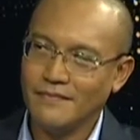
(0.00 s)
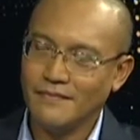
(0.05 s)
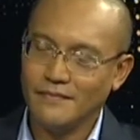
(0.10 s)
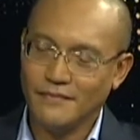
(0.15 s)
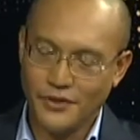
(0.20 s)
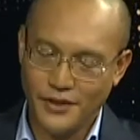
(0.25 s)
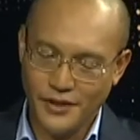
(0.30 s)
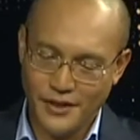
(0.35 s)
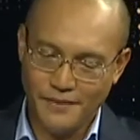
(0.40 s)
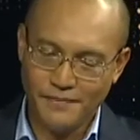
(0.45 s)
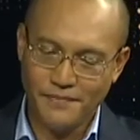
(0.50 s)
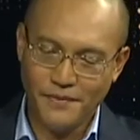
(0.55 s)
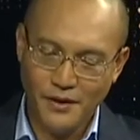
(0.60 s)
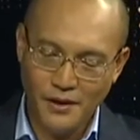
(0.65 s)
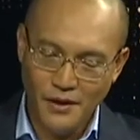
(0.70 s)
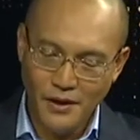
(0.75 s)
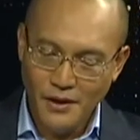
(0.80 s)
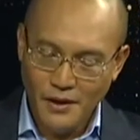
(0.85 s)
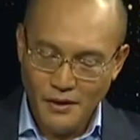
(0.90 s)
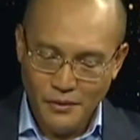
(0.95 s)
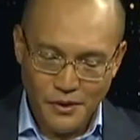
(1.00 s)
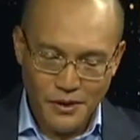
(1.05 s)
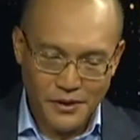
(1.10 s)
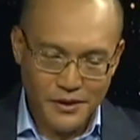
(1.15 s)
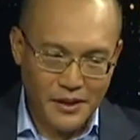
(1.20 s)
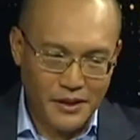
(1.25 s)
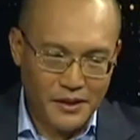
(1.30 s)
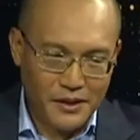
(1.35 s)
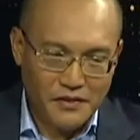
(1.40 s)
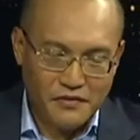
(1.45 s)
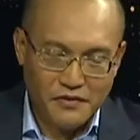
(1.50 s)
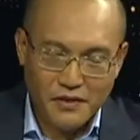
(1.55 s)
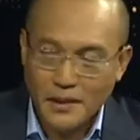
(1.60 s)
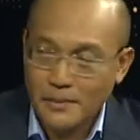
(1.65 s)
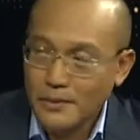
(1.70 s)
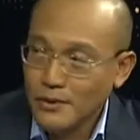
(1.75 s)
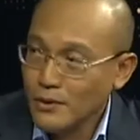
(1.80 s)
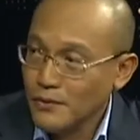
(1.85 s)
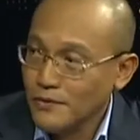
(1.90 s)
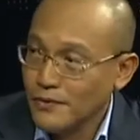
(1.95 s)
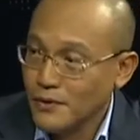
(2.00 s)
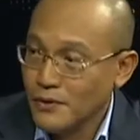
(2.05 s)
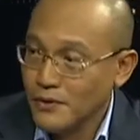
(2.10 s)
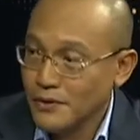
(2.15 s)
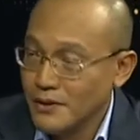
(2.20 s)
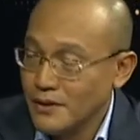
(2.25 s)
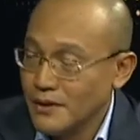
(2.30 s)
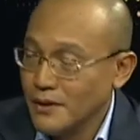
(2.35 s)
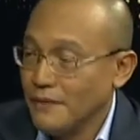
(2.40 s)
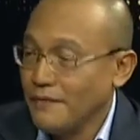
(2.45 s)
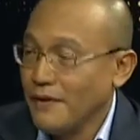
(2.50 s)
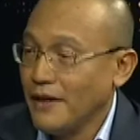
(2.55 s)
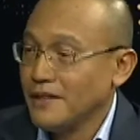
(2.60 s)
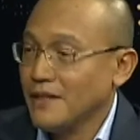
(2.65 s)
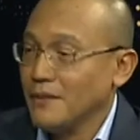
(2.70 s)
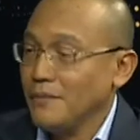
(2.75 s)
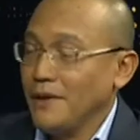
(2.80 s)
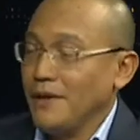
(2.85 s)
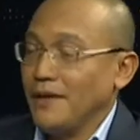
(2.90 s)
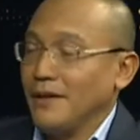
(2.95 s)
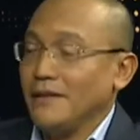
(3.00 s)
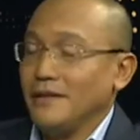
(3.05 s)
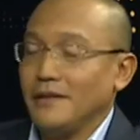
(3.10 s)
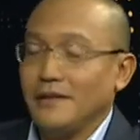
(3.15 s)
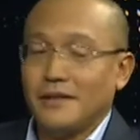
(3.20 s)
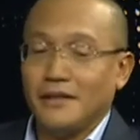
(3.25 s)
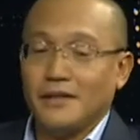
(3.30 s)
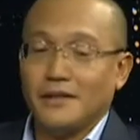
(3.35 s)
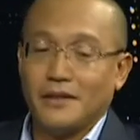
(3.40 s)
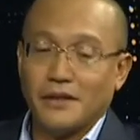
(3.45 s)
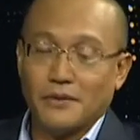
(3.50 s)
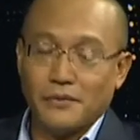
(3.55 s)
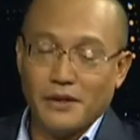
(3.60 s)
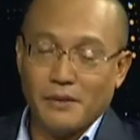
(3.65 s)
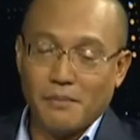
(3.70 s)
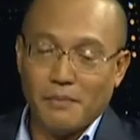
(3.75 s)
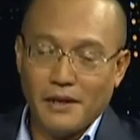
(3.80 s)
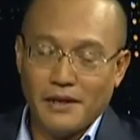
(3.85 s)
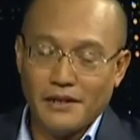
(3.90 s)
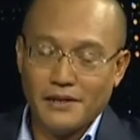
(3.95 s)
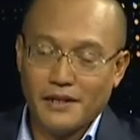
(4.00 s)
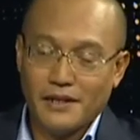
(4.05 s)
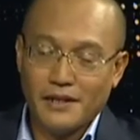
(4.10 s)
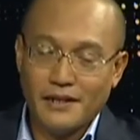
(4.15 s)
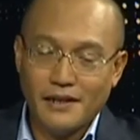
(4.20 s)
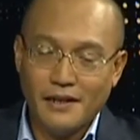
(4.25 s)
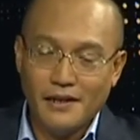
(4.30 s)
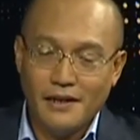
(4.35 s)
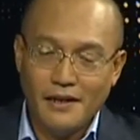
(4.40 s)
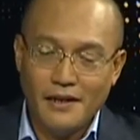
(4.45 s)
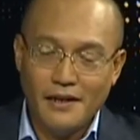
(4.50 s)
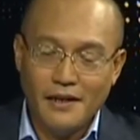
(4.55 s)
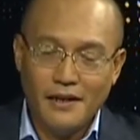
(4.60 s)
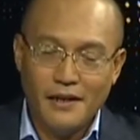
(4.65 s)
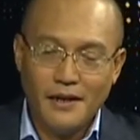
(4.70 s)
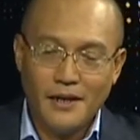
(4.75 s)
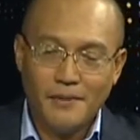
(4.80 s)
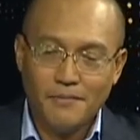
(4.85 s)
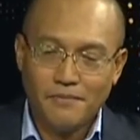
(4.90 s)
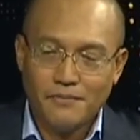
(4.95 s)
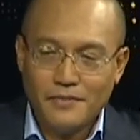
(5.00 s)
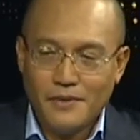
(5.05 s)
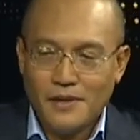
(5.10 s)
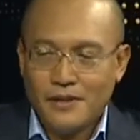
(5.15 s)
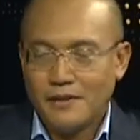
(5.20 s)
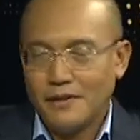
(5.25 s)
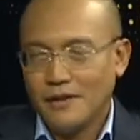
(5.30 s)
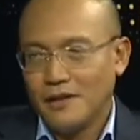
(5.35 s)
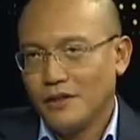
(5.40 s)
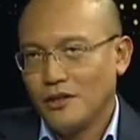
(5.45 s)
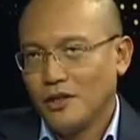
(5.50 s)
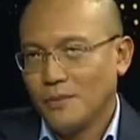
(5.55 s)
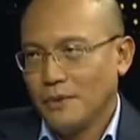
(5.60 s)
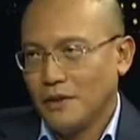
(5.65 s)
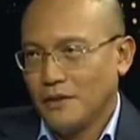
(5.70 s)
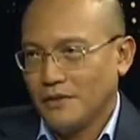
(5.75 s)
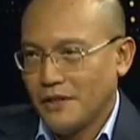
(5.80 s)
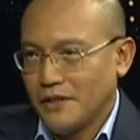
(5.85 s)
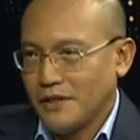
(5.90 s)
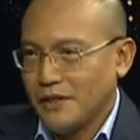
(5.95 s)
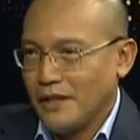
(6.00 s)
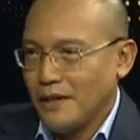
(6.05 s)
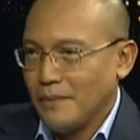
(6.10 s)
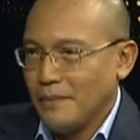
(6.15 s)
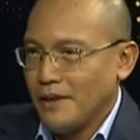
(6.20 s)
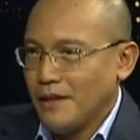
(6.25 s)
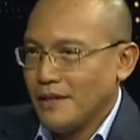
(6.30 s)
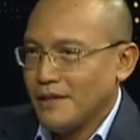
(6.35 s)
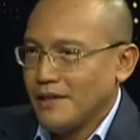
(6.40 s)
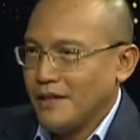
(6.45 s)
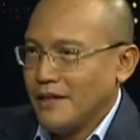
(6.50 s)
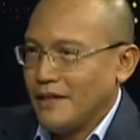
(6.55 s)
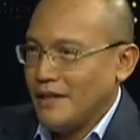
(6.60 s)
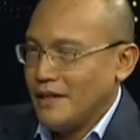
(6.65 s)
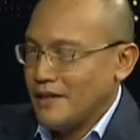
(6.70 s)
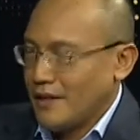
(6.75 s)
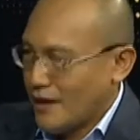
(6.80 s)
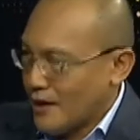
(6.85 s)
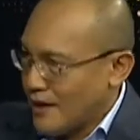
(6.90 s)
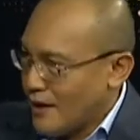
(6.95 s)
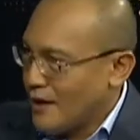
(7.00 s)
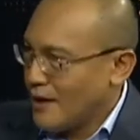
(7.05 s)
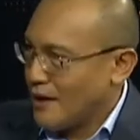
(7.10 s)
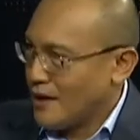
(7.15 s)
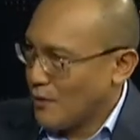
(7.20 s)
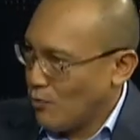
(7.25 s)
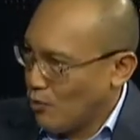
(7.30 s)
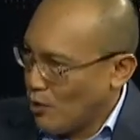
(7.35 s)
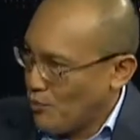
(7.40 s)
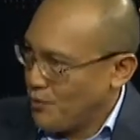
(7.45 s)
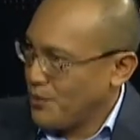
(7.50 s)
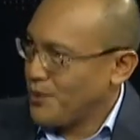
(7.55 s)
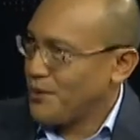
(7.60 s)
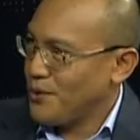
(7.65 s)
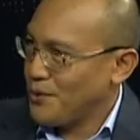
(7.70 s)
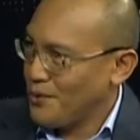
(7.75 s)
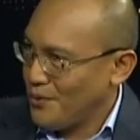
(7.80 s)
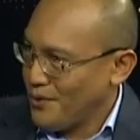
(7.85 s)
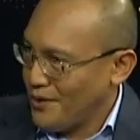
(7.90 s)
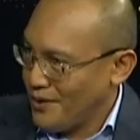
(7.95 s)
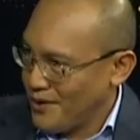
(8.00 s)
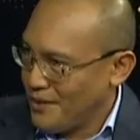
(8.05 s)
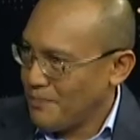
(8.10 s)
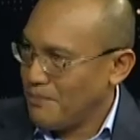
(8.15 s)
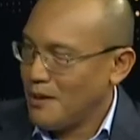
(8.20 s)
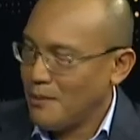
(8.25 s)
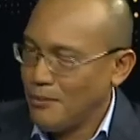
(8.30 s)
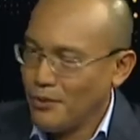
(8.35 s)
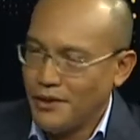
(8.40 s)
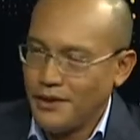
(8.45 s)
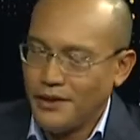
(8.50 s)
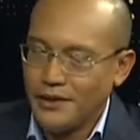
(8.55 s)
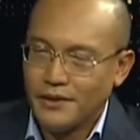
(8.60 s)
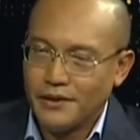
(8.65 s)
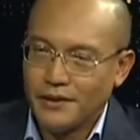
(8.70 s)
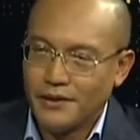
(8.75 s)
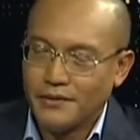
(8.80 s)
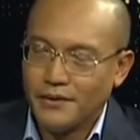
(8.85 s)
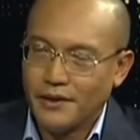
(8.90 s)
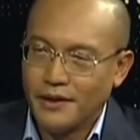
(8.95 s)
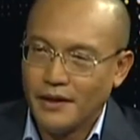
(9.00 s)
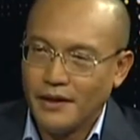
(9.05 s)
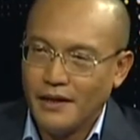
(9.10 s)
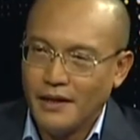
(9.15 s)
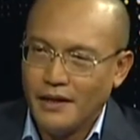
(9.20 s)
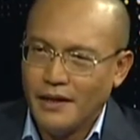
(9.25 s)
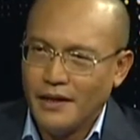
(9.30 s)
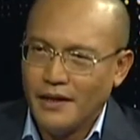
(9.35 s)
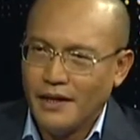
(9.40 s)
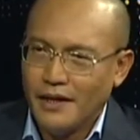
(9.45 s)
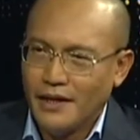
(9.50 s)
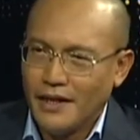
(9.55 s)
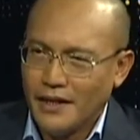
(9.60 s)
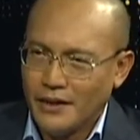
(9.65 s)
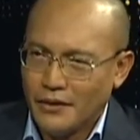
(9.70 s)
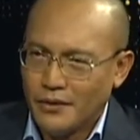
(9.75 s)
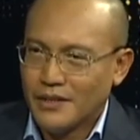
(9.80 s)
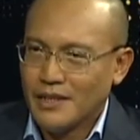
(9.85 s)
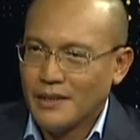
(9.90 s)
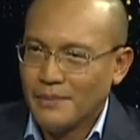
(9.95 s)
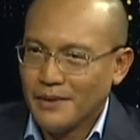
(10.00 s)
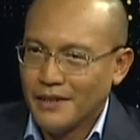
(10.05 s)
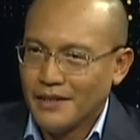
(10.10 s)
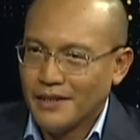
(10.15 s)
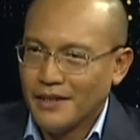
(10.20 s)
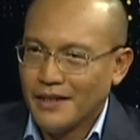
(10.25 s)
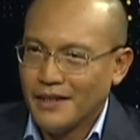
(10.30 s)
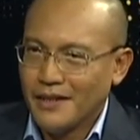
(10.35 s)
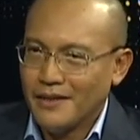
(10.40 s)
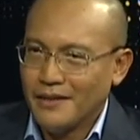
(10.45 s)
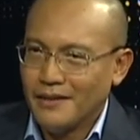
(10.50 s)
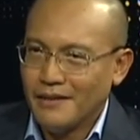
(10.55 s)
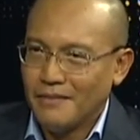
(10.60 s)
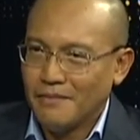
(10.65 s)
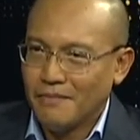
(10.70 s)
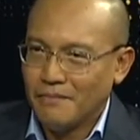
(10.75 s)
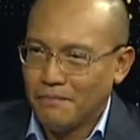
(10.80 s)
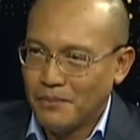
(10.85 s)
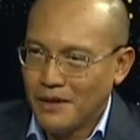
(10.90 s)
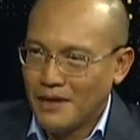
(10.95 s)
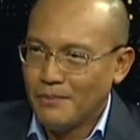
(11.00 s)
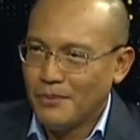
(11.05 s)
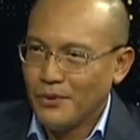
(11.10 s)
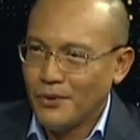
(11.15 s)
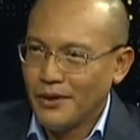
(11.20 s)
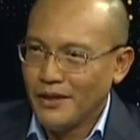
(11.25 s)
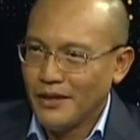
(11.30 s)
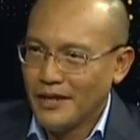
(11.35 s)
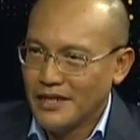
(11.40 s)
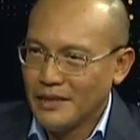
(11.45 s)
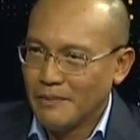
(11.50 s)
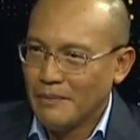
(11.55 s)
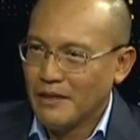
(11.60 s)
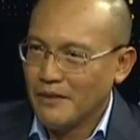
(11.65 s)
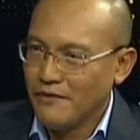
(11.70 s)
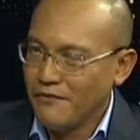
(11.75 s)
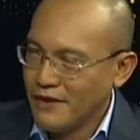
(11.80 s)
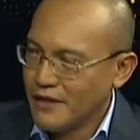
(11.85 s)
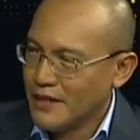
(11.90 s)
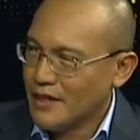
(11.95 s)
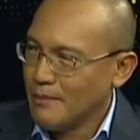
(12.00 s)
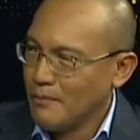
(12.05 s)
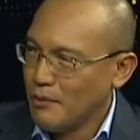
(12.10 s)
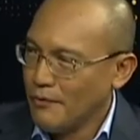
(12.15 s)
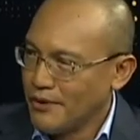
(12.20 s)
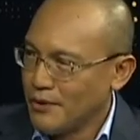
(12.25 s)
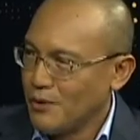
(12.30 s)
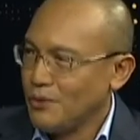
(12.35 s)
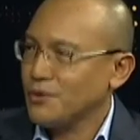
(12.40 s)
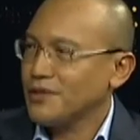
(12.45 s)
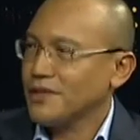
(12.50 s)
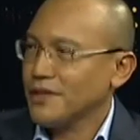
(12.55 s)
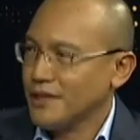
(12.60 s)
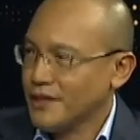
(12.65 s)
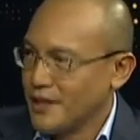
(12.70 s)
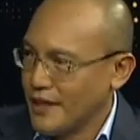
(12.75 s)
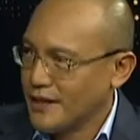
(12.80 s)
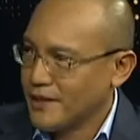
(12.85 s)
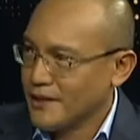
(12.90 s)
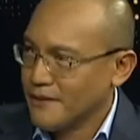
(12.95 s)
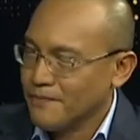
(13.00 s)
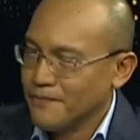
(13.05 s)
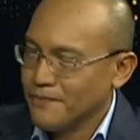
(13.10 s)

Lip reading: Right. Well, thanks, Kamarul, for inviting me here. It's a real pleasure. The topic of sustainability is at the heart of what we do in the palm oil industry. And to some extent, palm oil has been a victim of its own success.